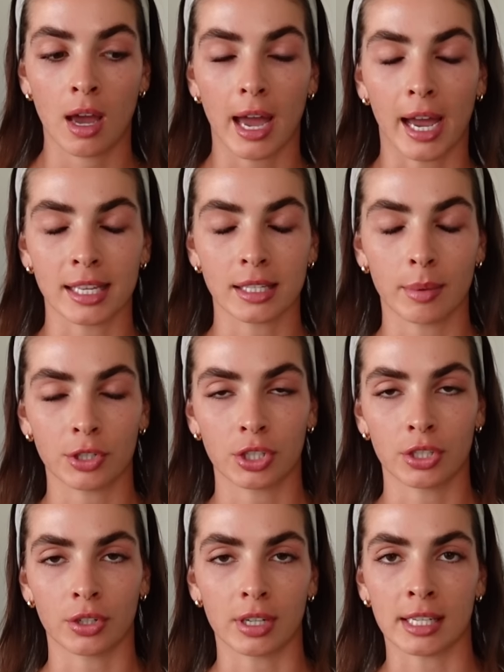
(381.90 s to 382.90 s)
as I
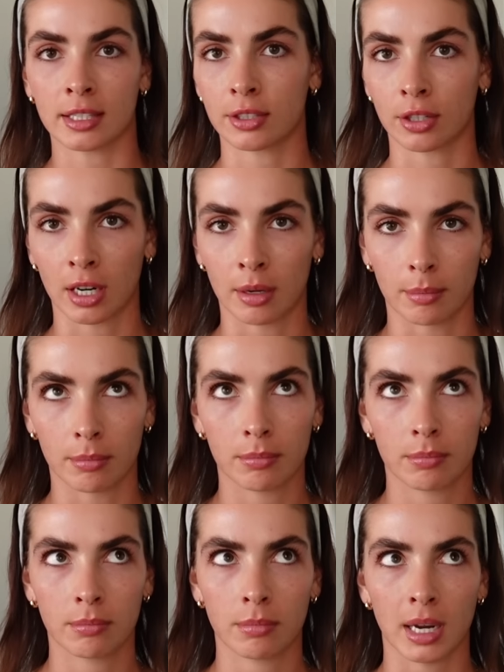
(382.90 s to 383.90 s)
mentioned on Instagram
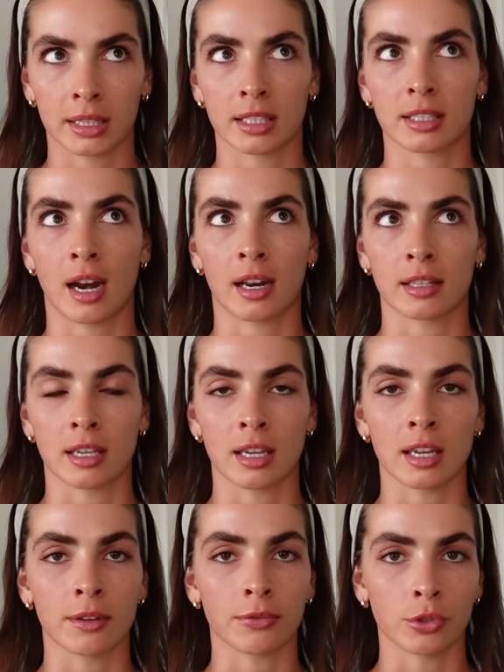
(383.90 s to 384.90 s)
at the start of the
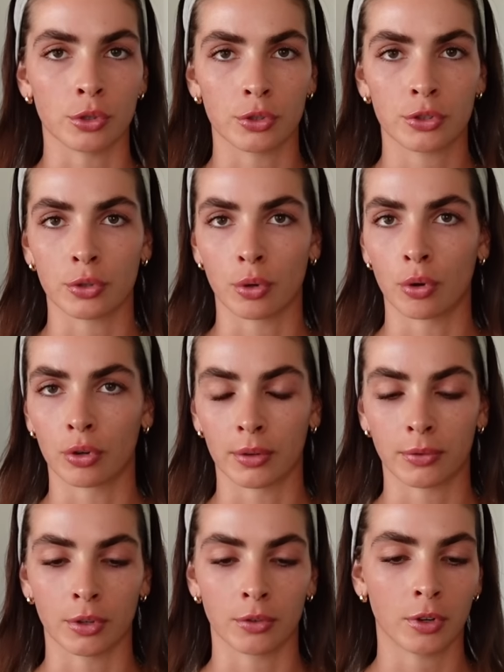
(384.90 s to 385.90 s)
year, if you saw or
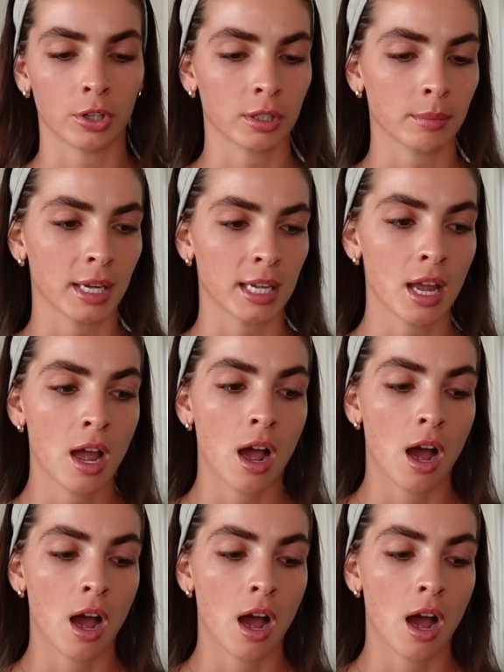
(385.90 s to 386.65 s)
if you're following me,